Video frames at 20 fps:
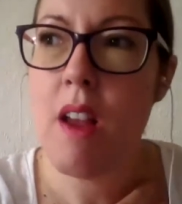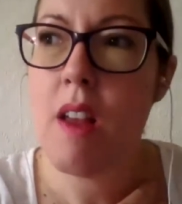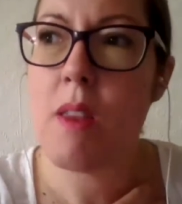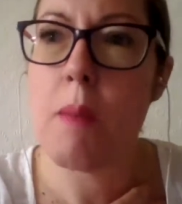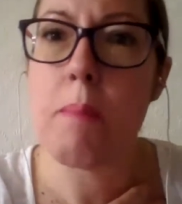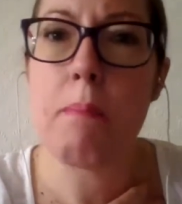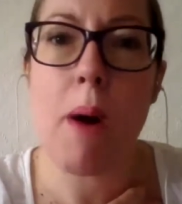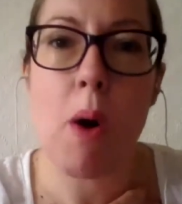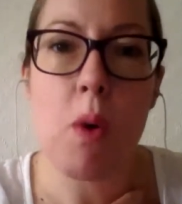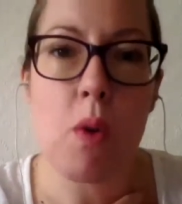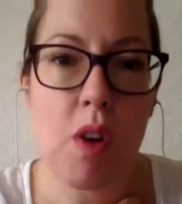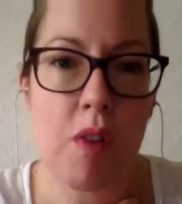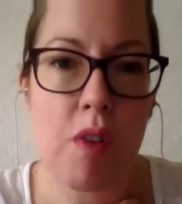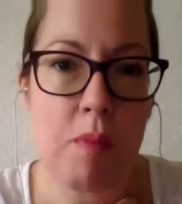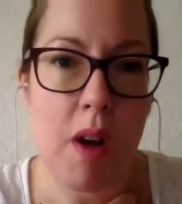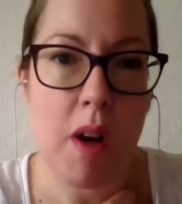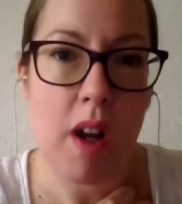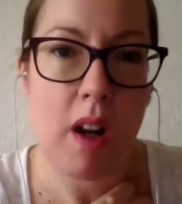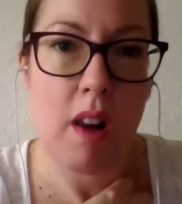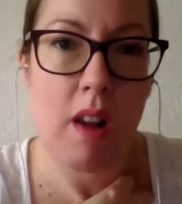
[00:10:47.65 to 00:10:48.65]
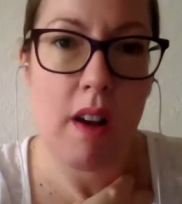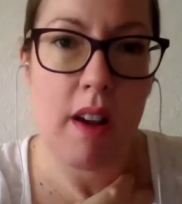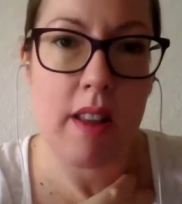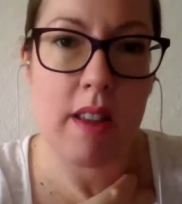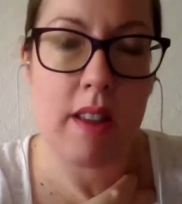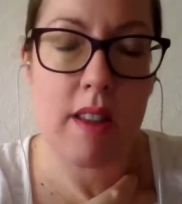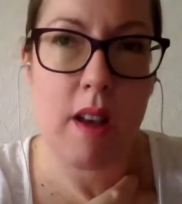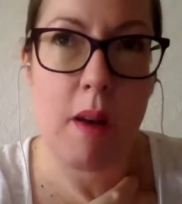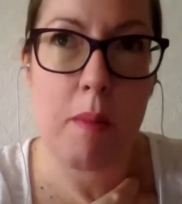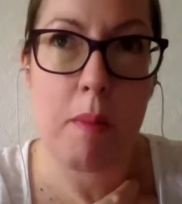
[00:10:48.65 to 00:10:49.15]
the bulk of my
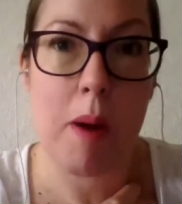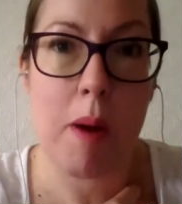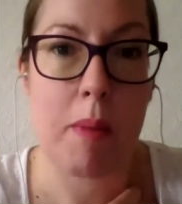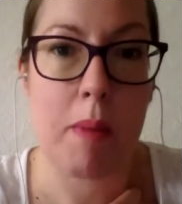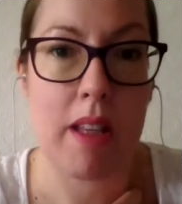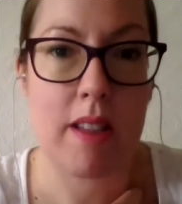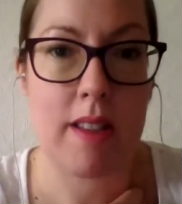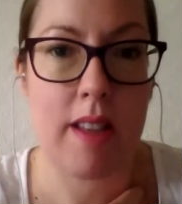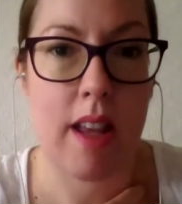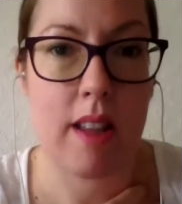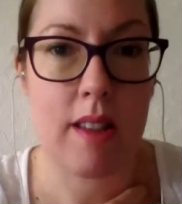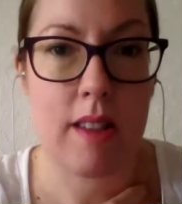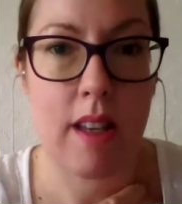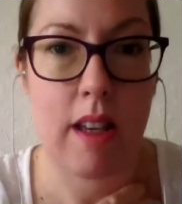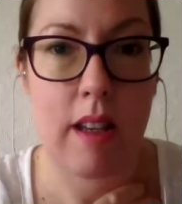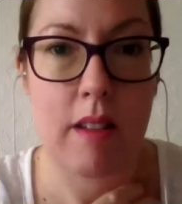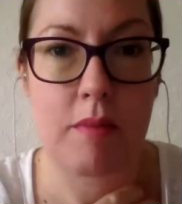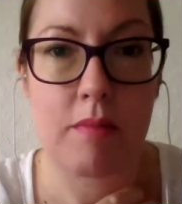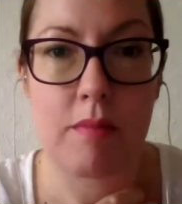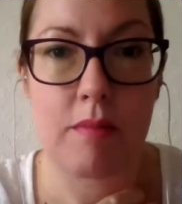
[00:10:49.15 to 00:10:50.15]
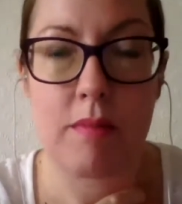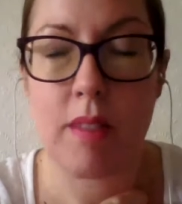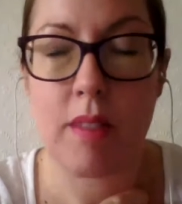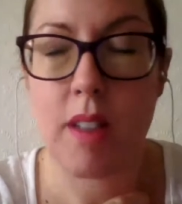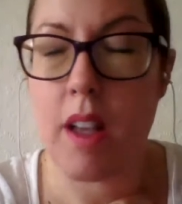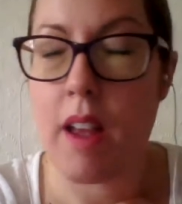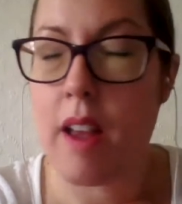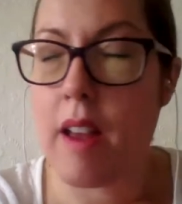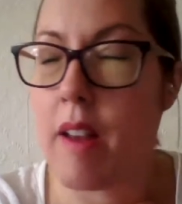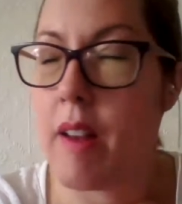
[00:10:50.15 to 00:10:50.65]
clients are public sector.
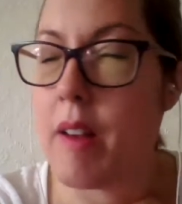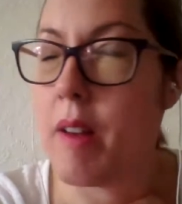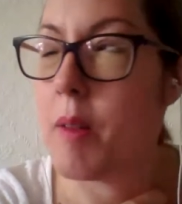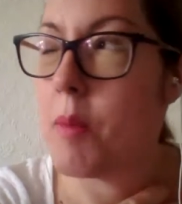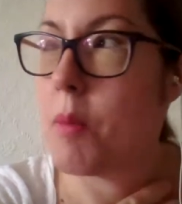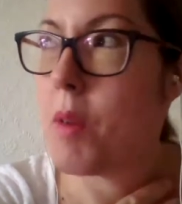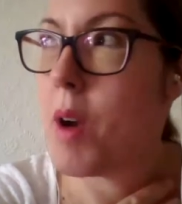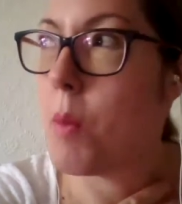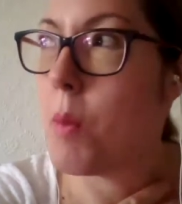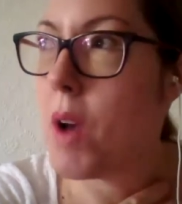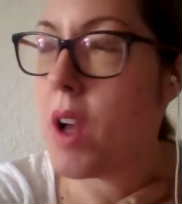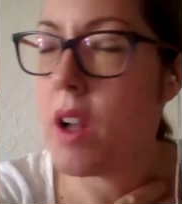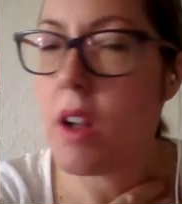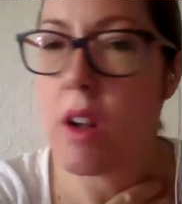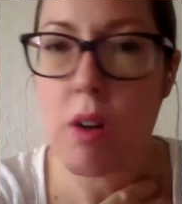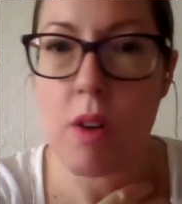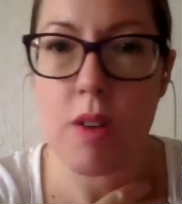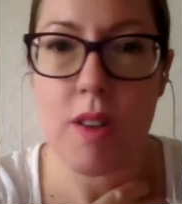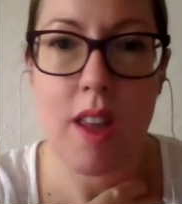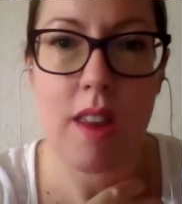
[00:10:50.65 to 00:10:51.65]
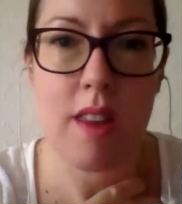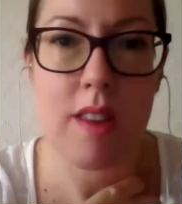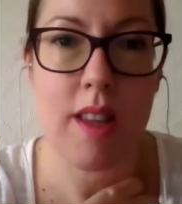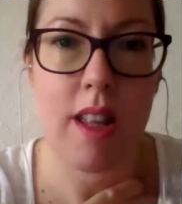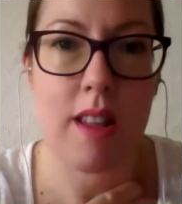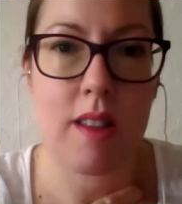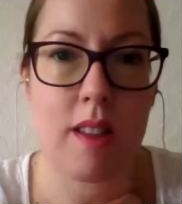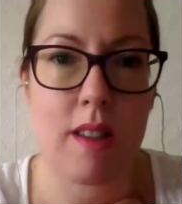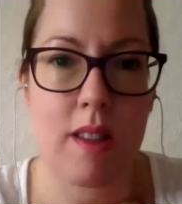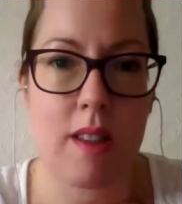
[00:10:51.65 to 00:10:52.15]
I work across other
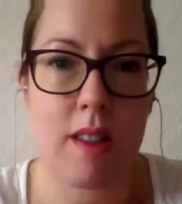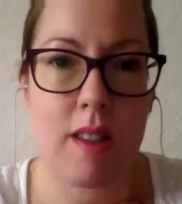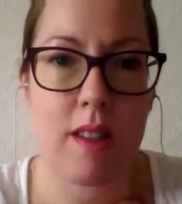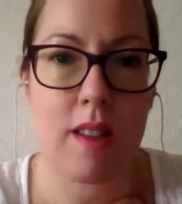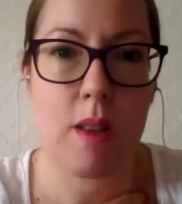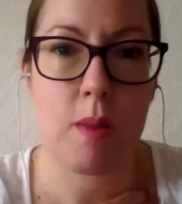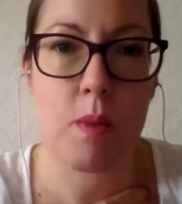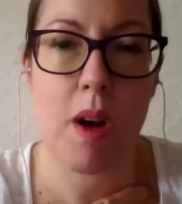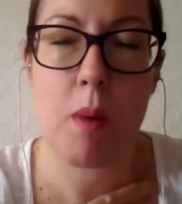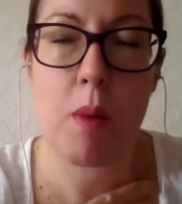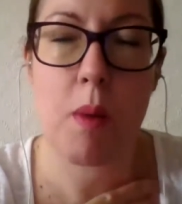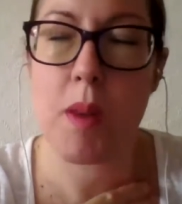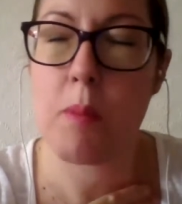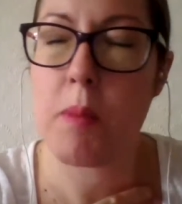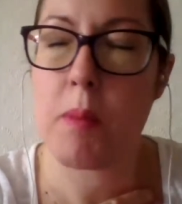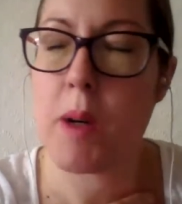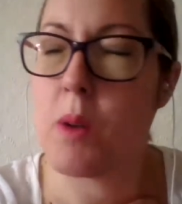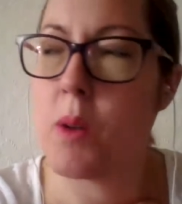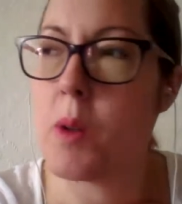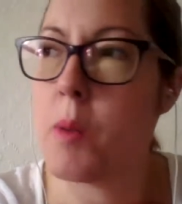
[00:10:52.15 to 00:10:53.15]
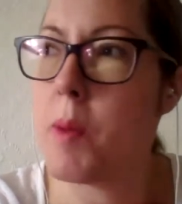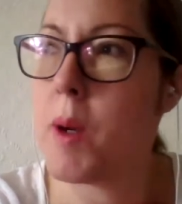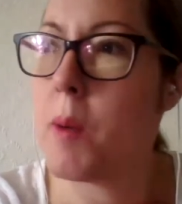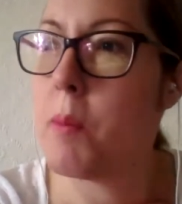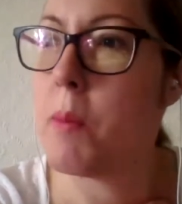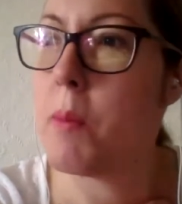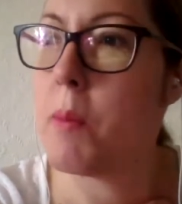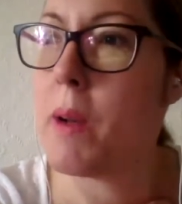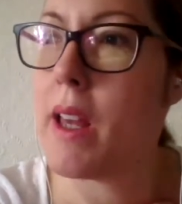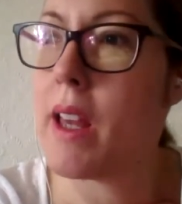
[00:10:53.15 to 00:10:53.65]
sectors as well, but the bulk
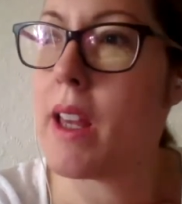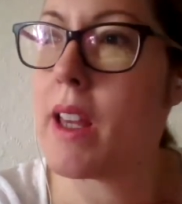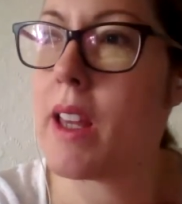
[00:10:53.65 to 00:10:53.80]
are public.